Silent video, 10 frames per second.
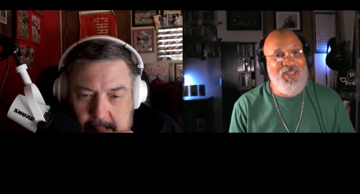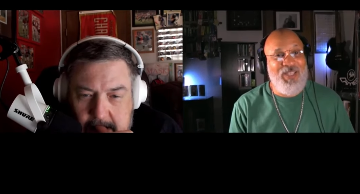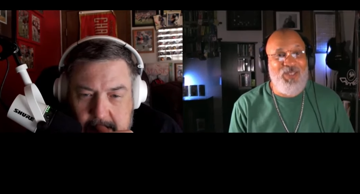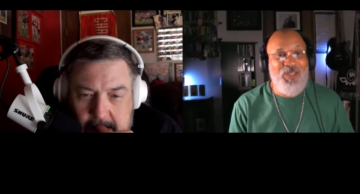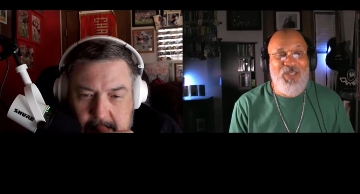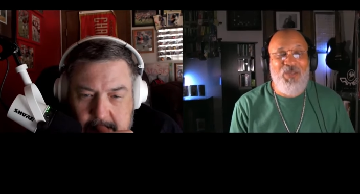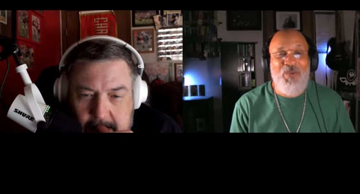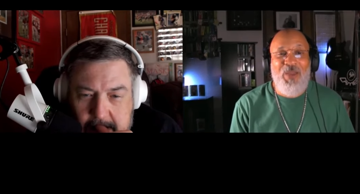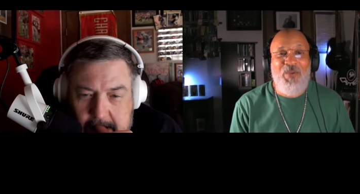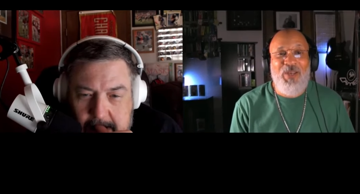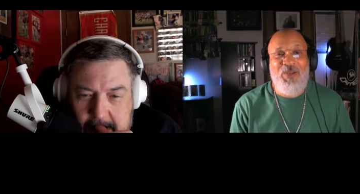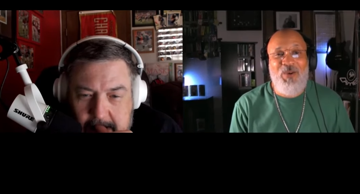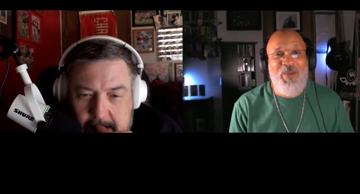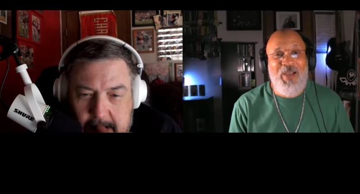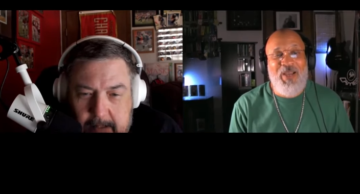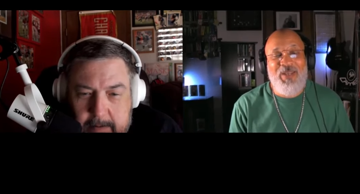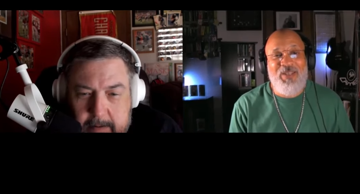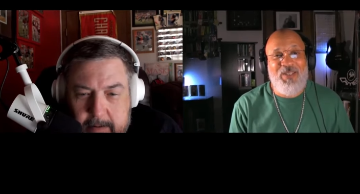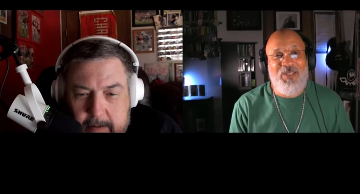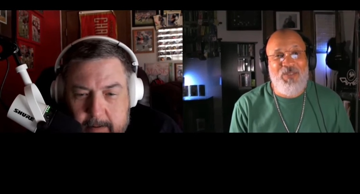Speaker 1: that's not the right way to go about it.
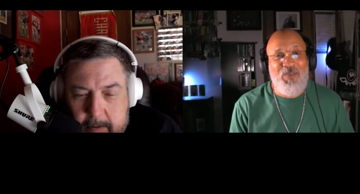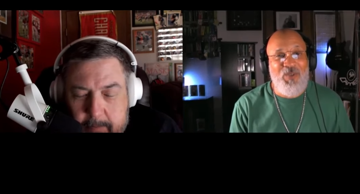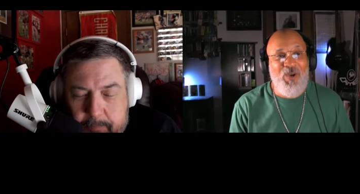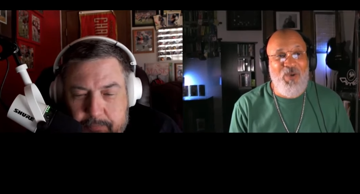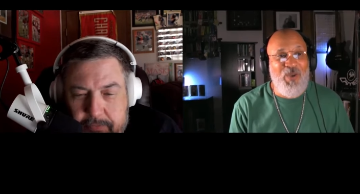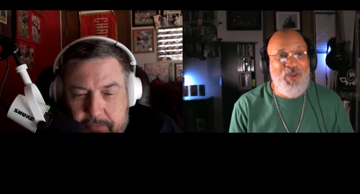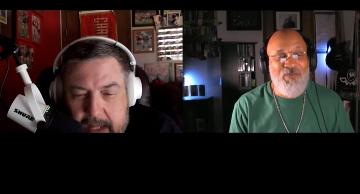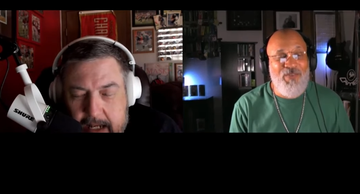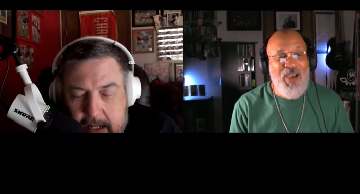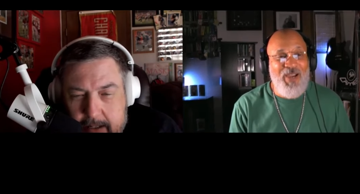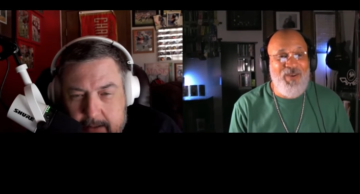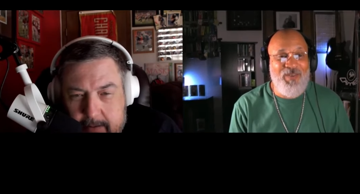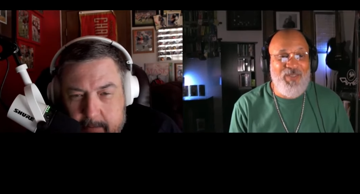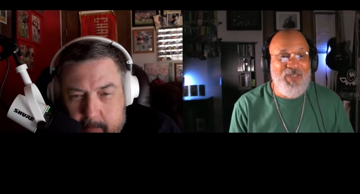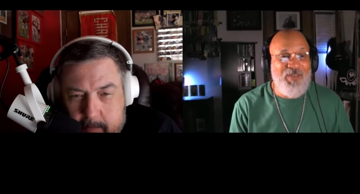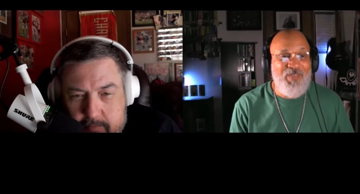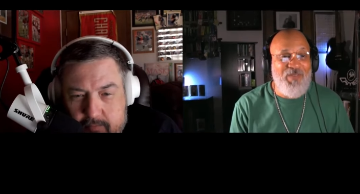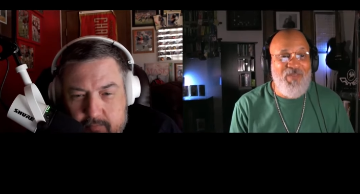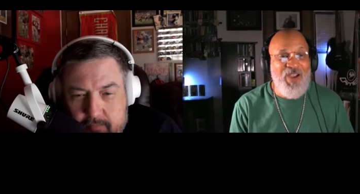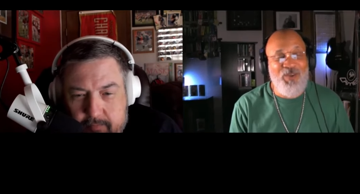Because if you go in on fire, that,
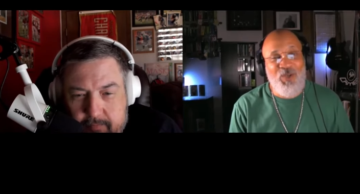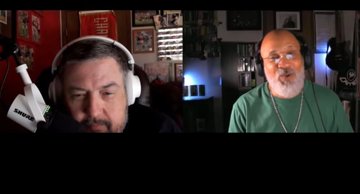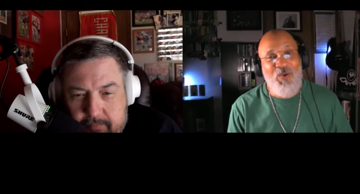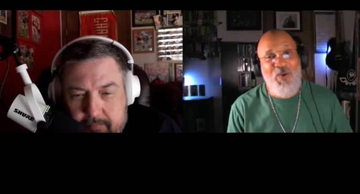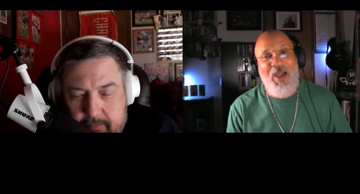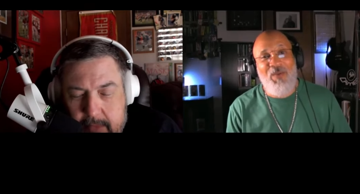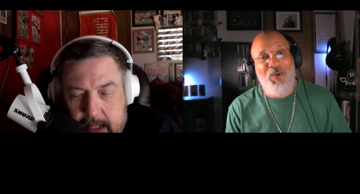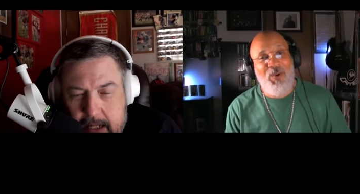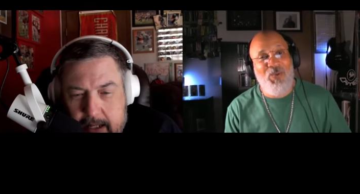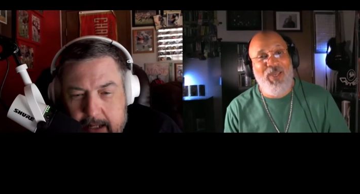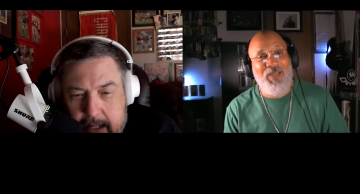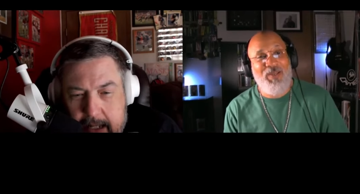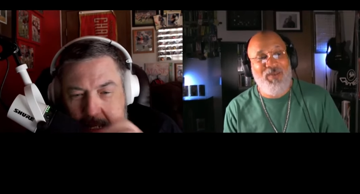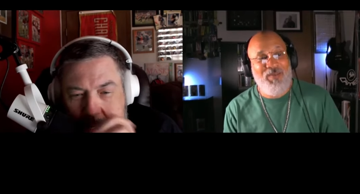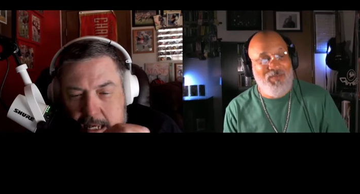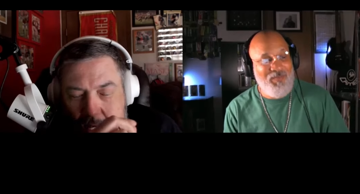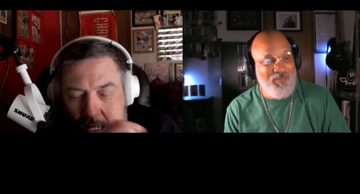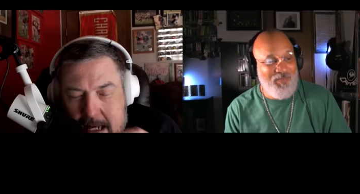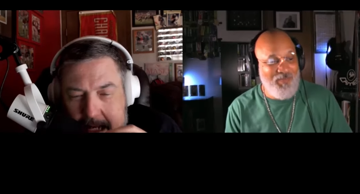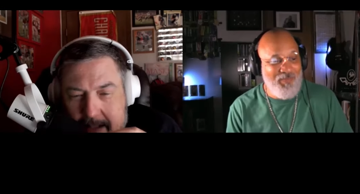that fire is going to go out real quick.
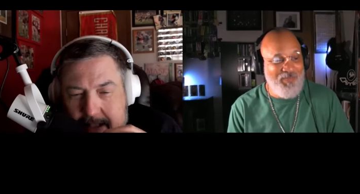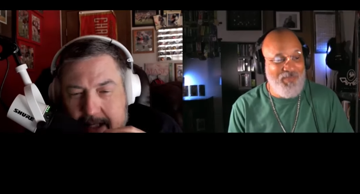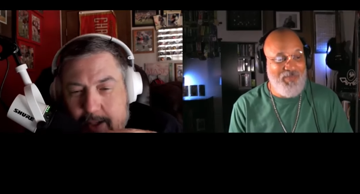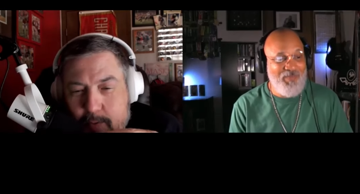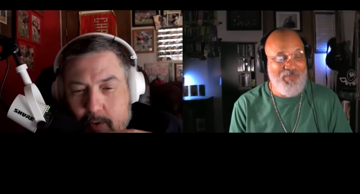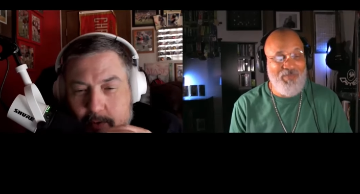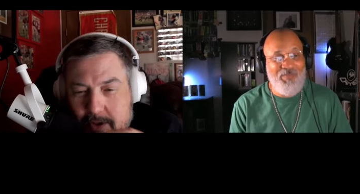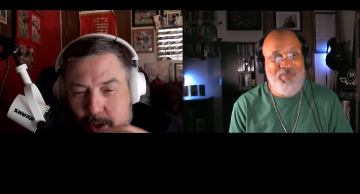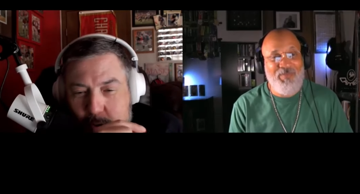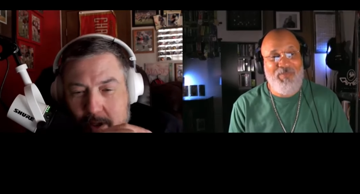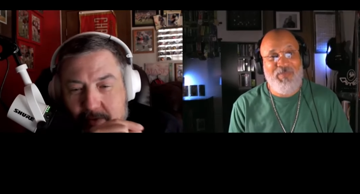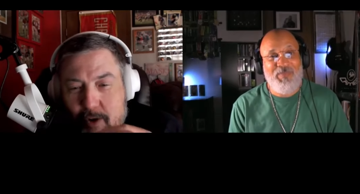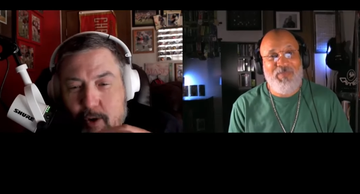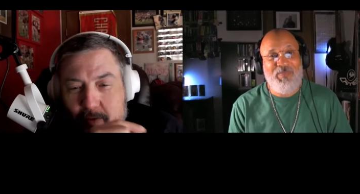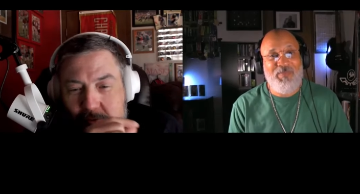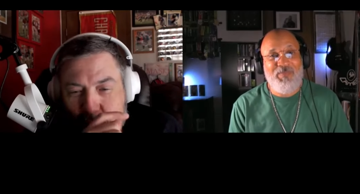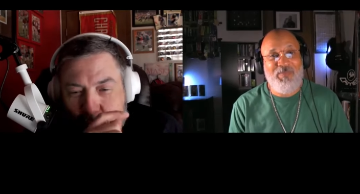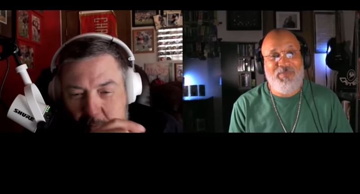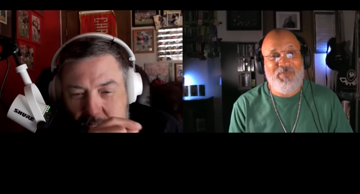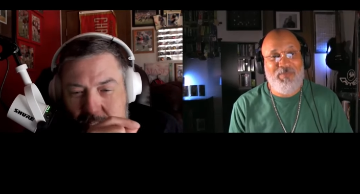
Speaker 2: I'll tell you what was so difficult
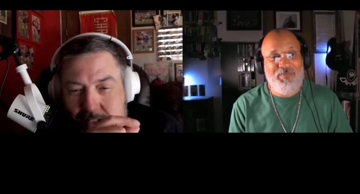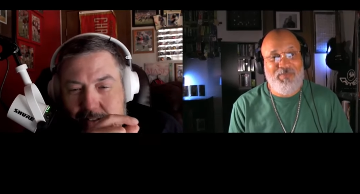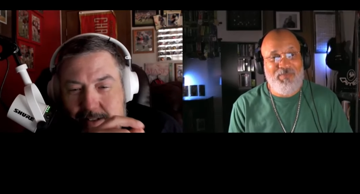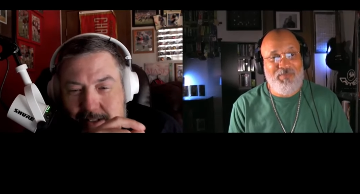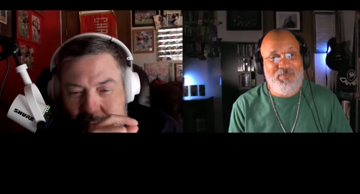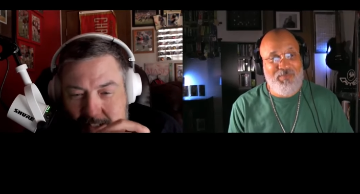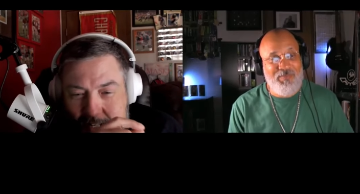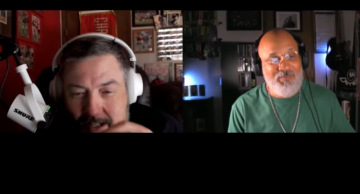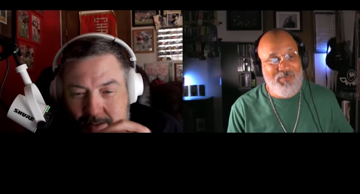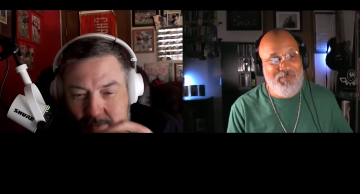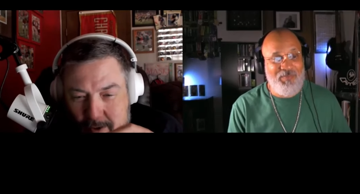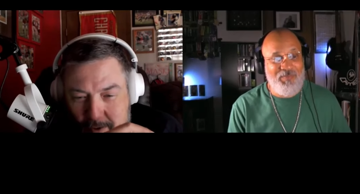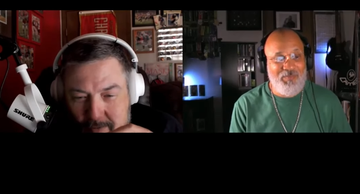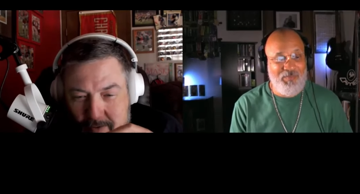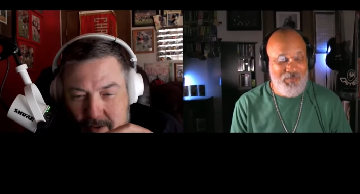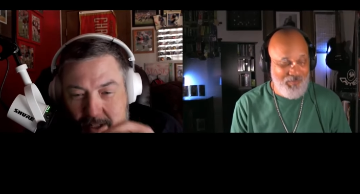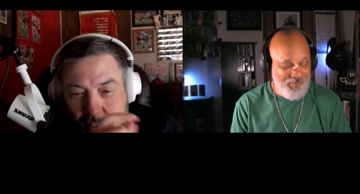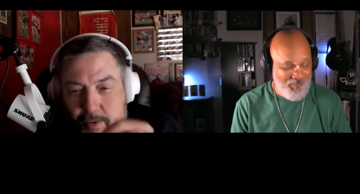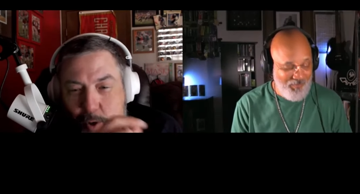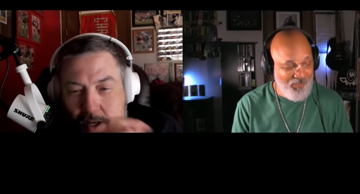for me to stay involved,
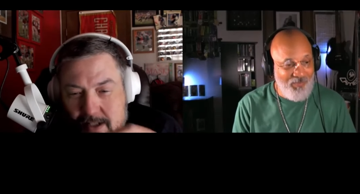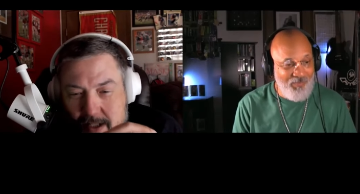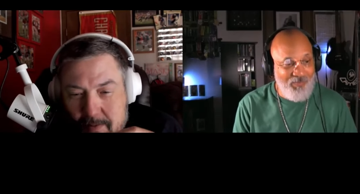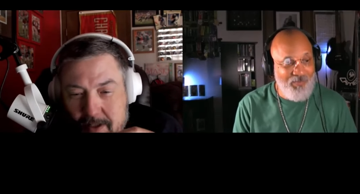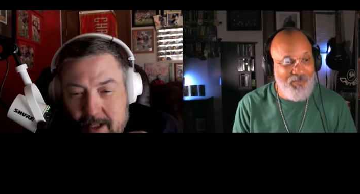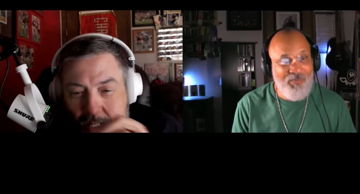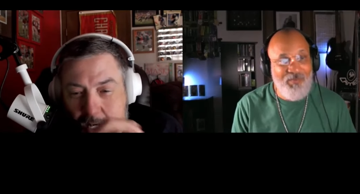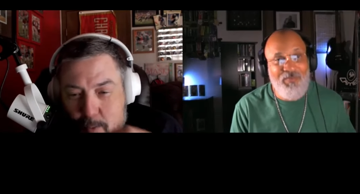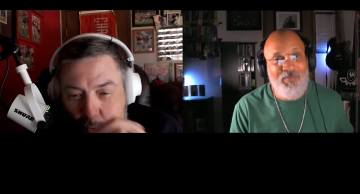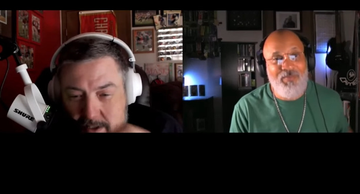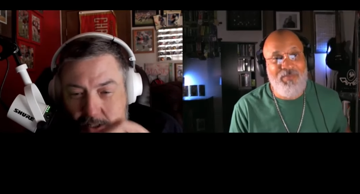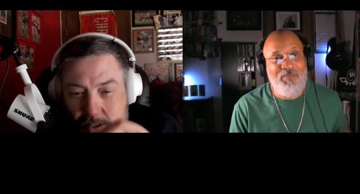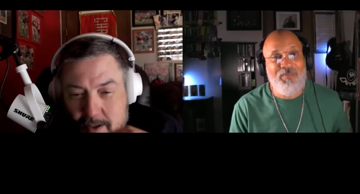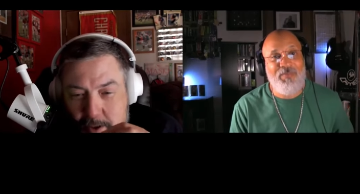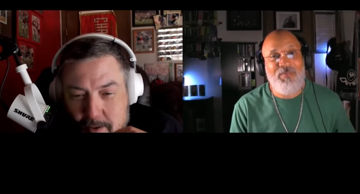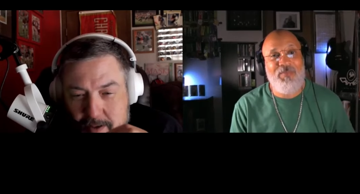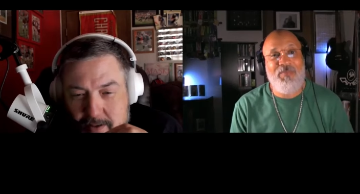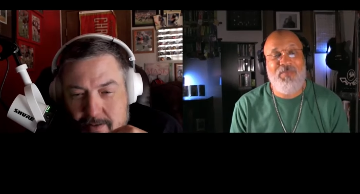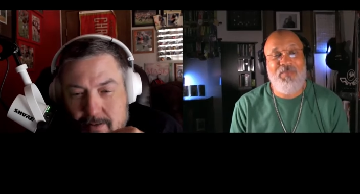even though I said at the beginning I wasn't going to do it,